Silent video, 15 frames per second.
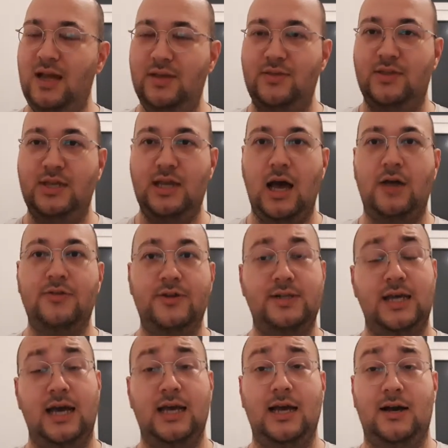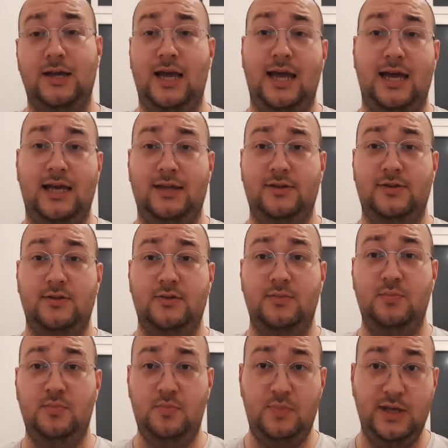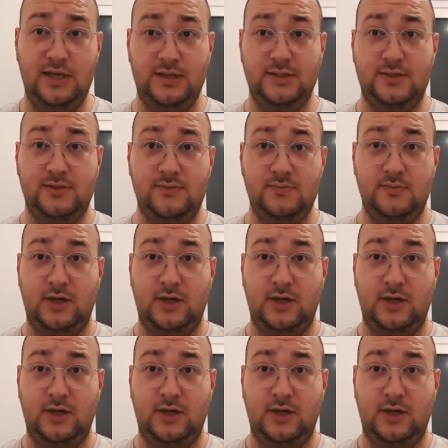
the other day I had beers.